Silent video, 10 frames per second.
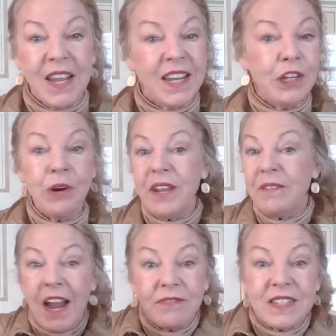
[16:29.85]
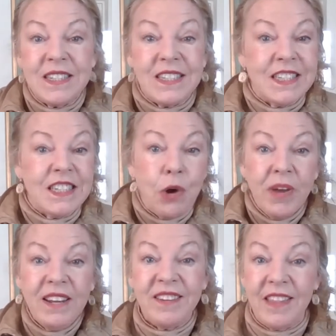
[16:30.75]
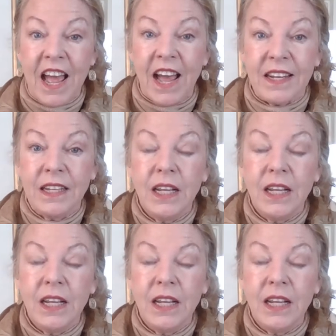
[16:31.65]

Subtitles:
You don't even have to go into that.